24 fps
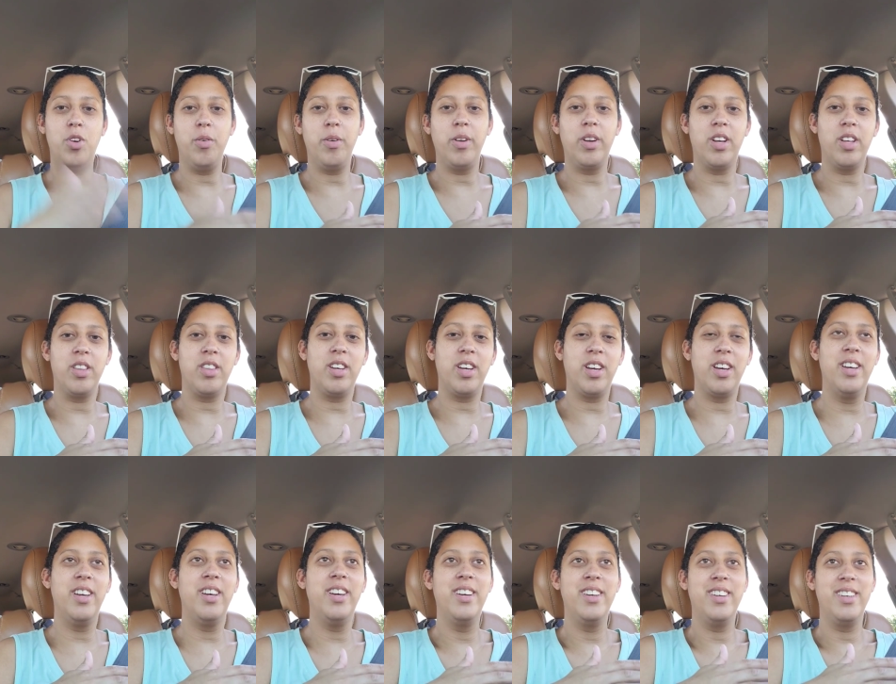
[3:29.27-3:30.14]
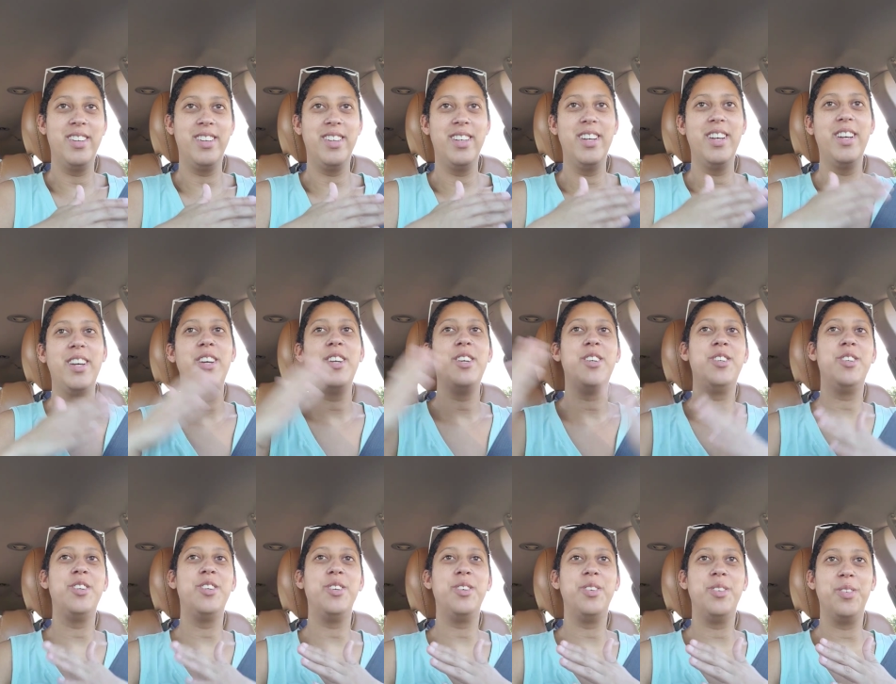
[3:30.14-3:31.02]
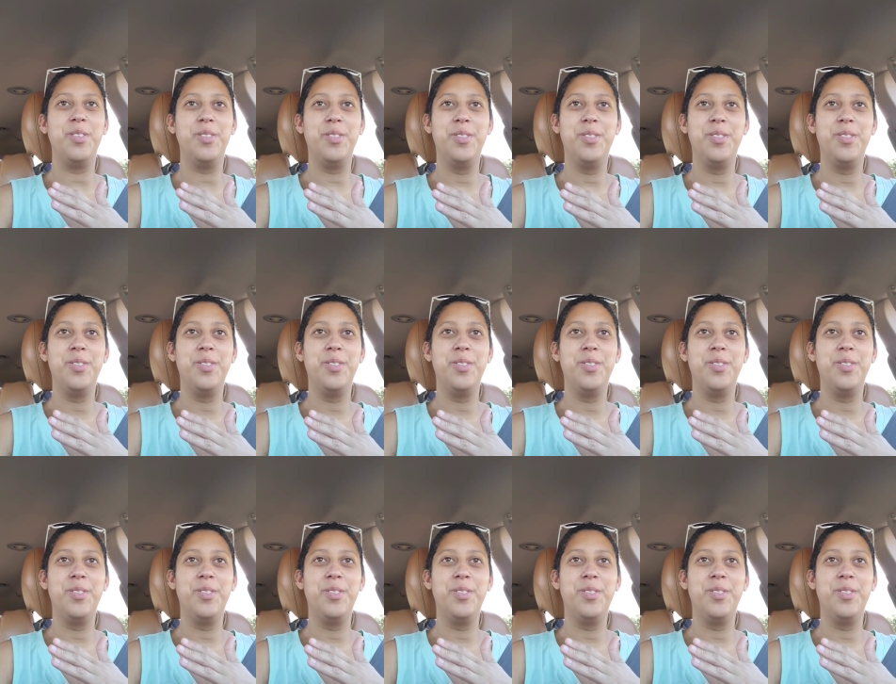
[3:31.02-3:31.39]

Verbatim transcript: doing nothing to